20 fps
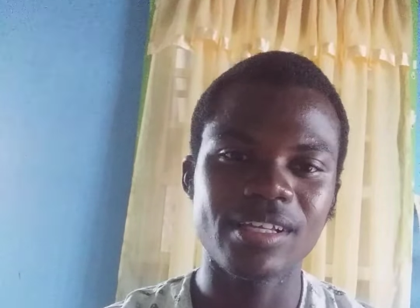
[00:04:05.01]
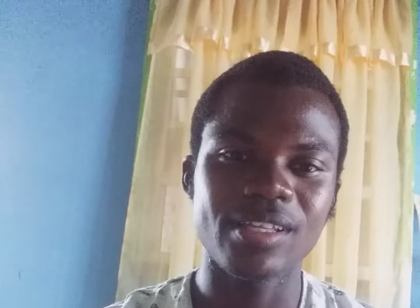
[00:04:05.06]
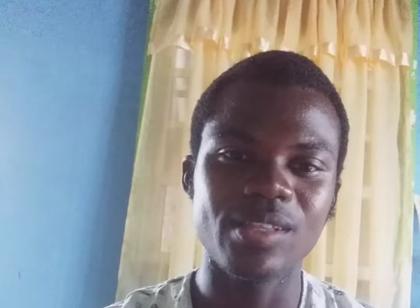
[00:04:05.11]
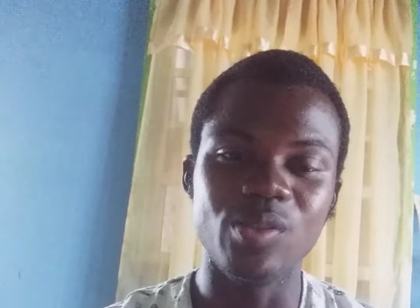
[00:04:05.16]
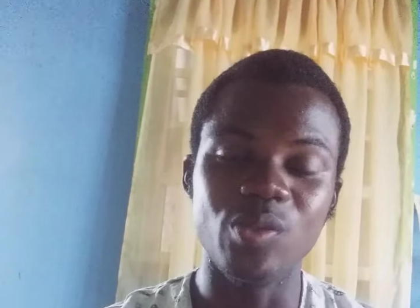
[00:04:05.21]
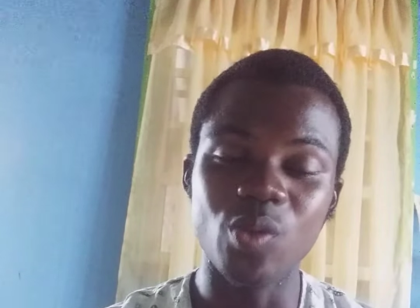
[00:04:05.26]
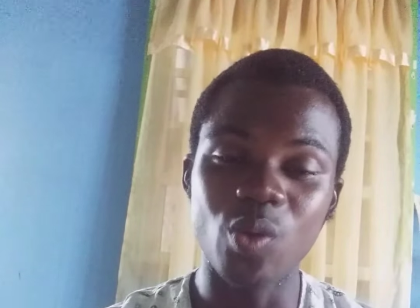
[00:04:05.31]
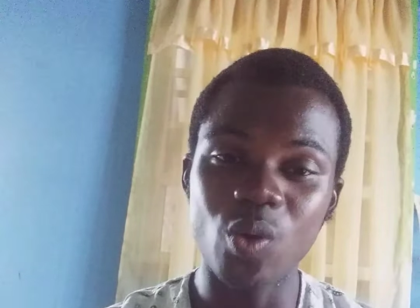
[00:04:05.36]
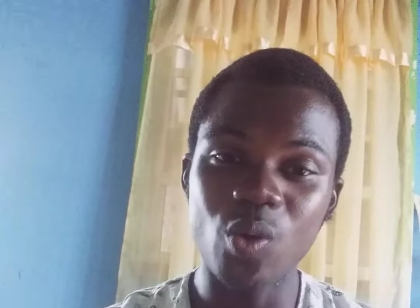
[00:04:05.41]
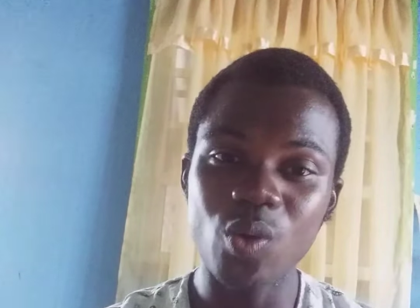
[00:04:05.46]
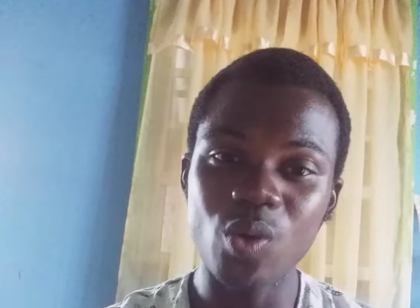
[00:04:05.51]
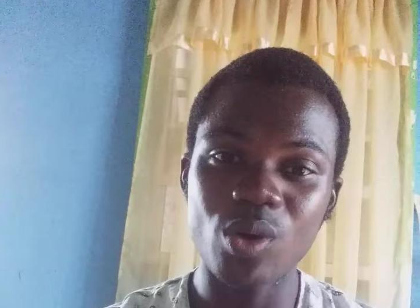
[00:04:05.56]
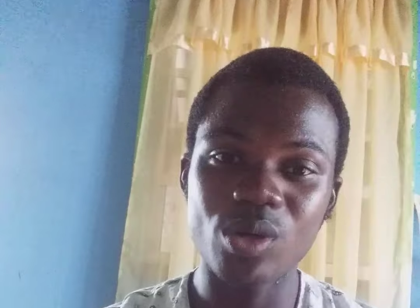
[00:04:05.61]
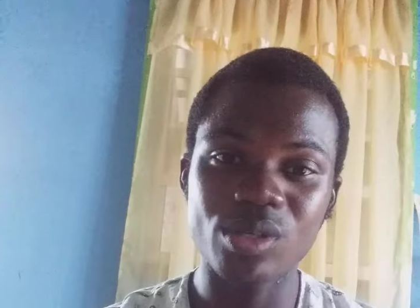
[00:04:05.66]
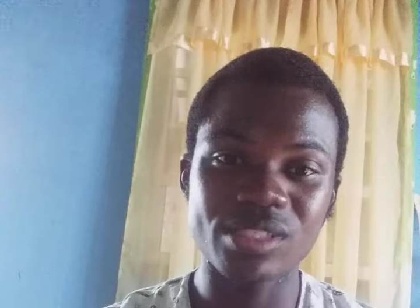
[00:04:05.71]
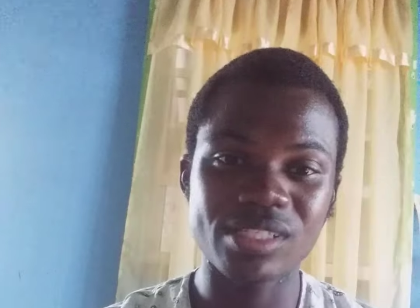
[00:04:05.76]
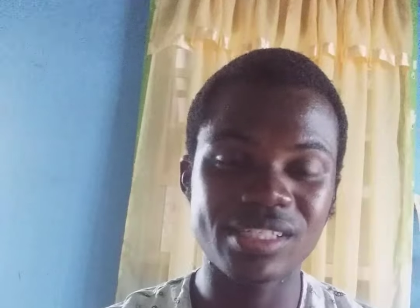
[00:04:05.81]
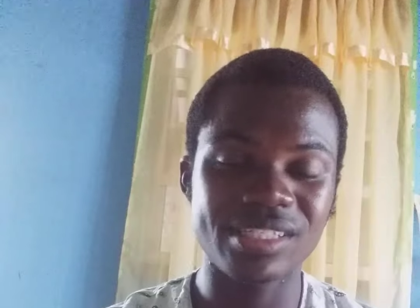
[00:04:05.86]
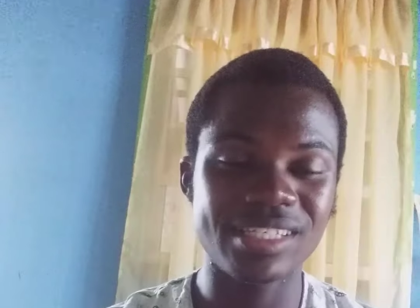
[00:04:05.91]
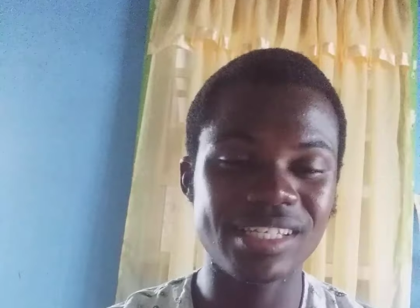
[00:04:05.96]
know
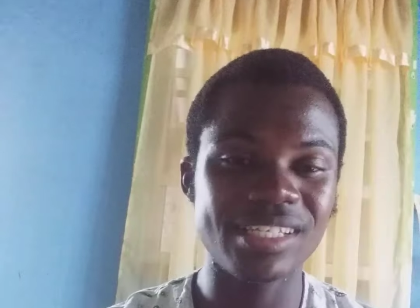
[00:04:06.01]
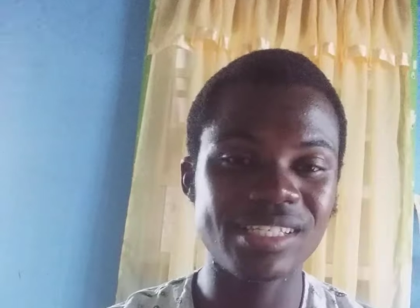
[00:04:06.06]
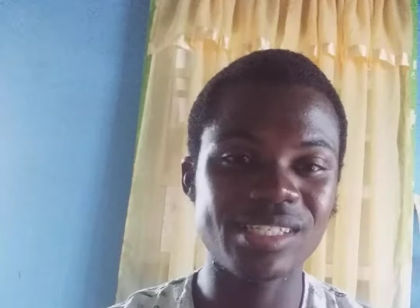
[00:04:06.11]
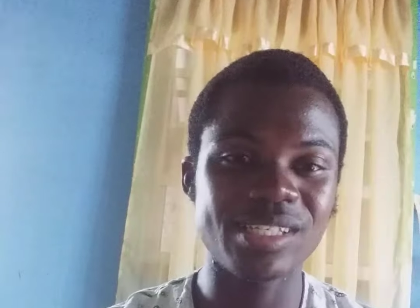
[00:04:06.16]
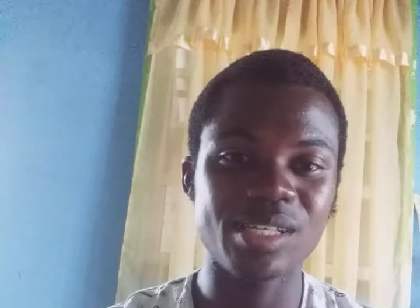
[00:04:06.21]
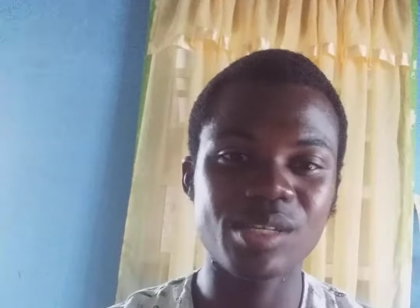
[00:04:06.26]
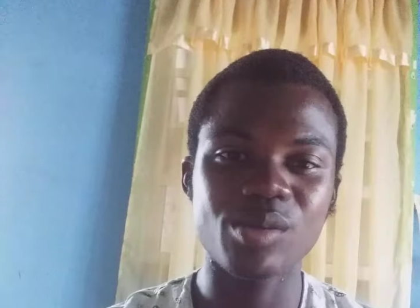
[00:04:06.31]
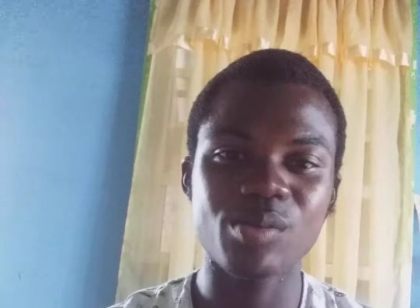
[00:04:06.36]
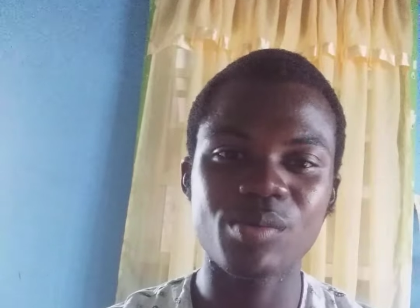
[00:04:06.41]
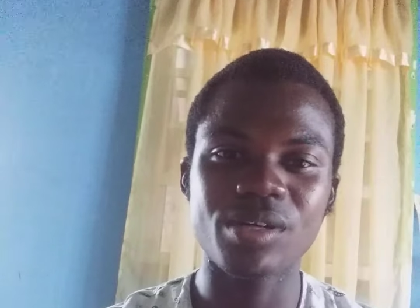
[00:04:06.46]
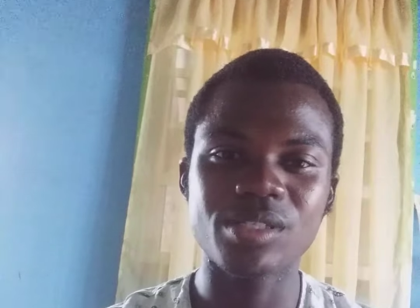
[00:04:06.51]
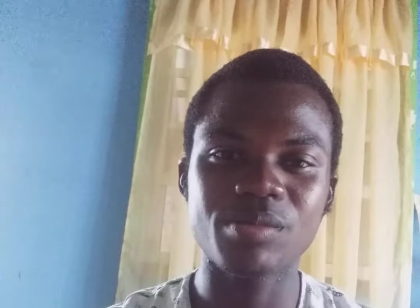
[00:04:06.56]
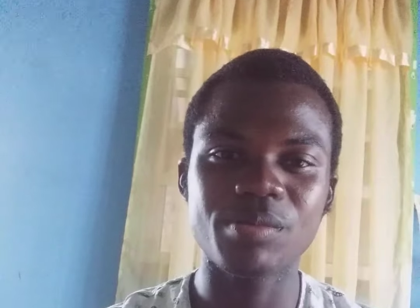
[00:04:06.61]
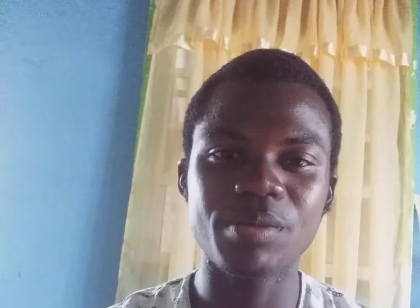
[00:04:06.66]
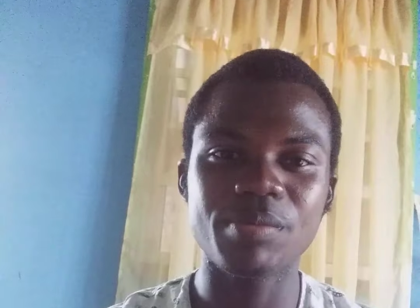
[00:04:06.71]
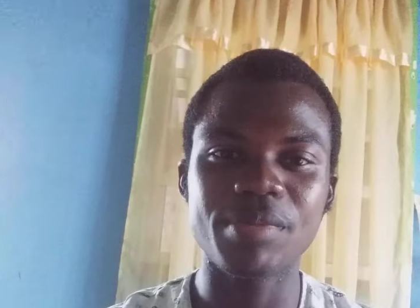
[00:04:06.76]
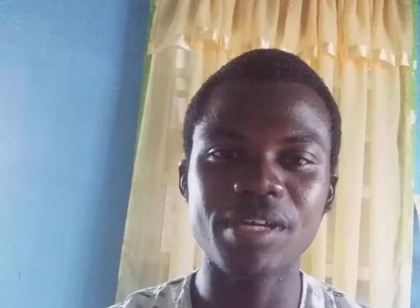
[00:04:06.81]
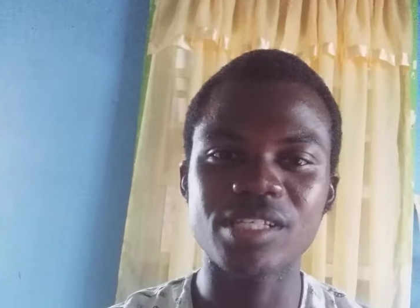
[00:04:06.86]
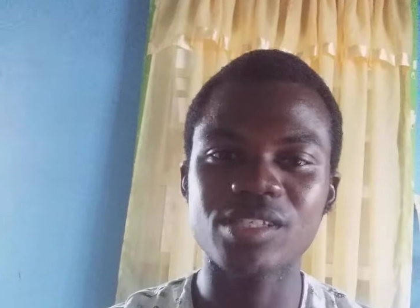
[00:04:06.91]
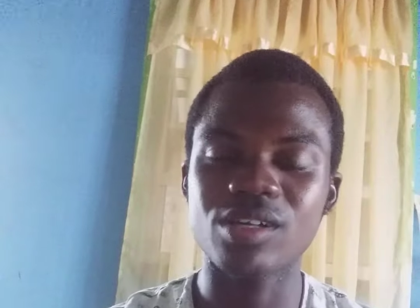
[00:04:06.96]
or things that you want to
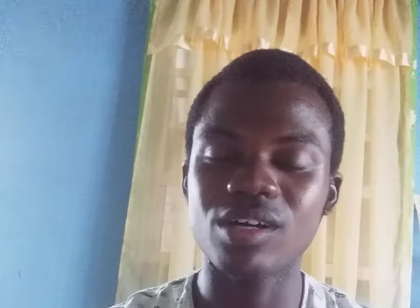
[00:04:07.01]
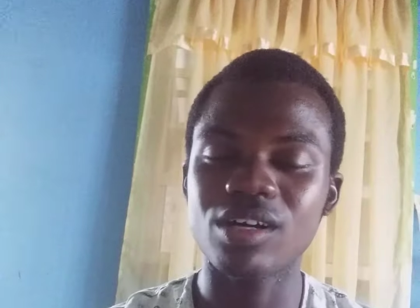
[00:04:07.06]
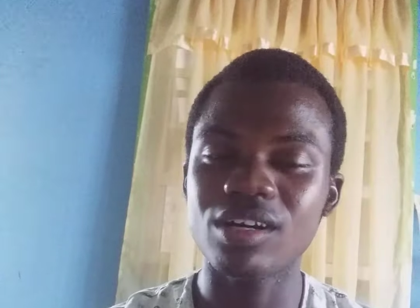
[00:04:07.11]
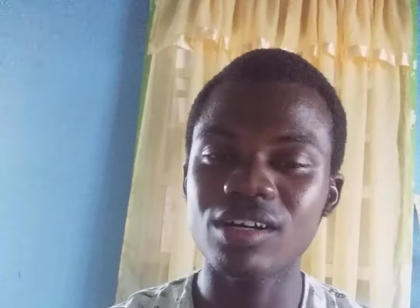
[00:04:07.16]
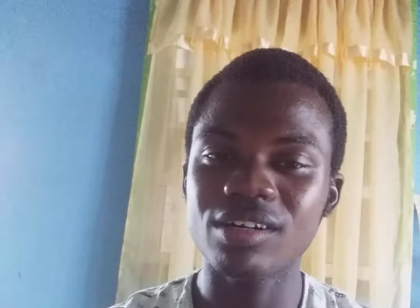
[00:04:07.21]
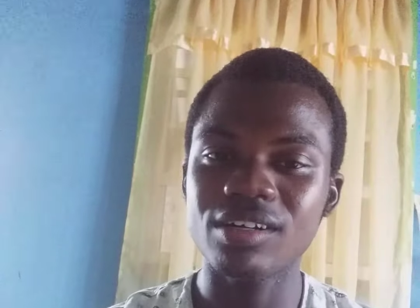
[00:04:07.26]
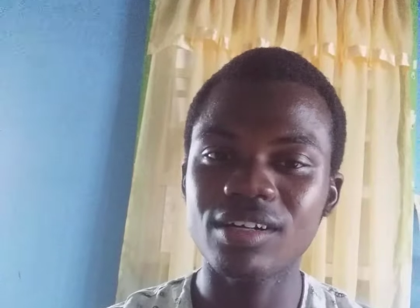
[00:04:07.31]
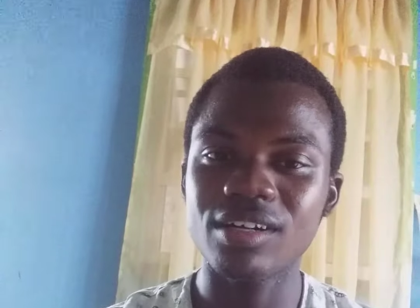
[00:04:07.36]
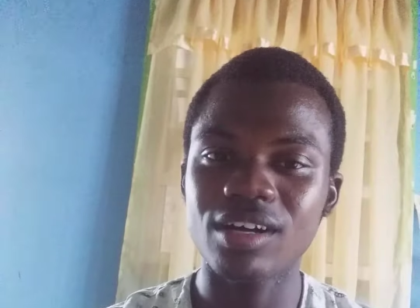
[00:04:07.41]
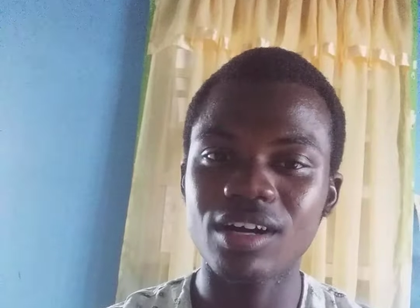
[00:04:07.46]
be better